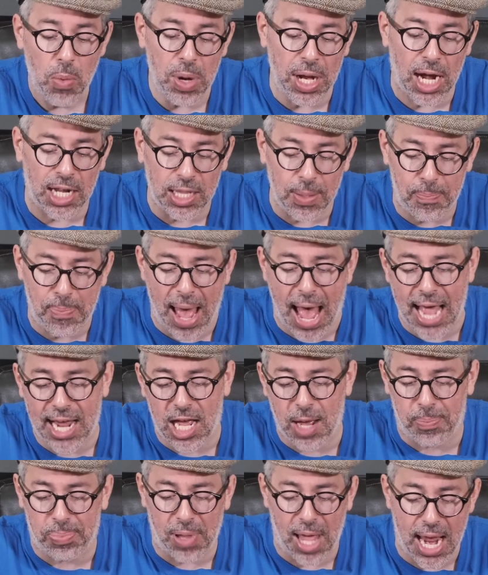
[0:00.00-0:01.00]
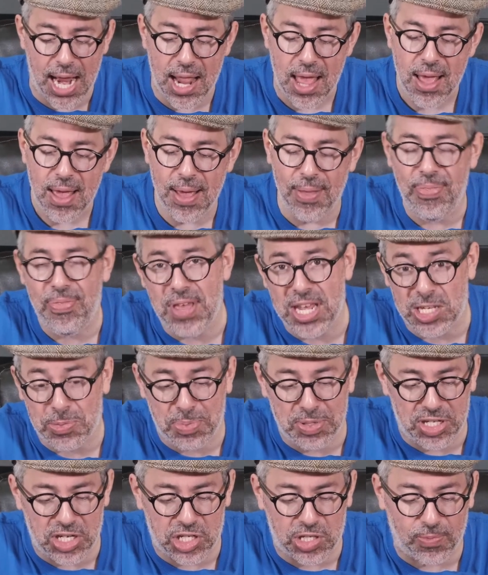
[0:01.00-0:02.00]
We got the backup light in this
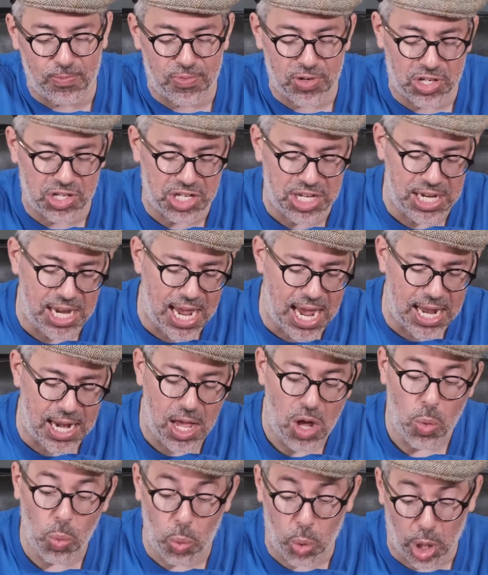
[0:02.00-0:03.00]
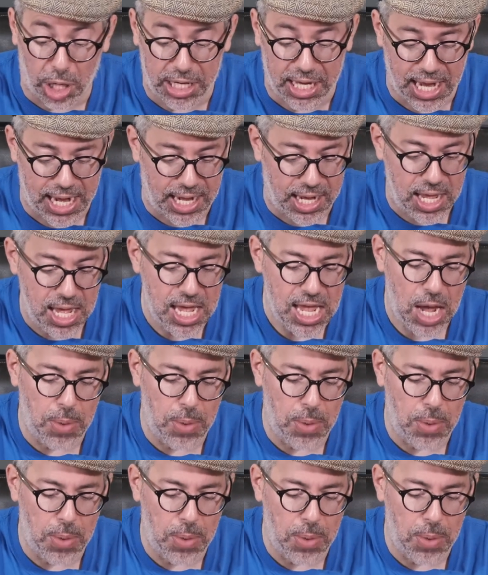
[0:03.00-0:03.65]
position for CN working,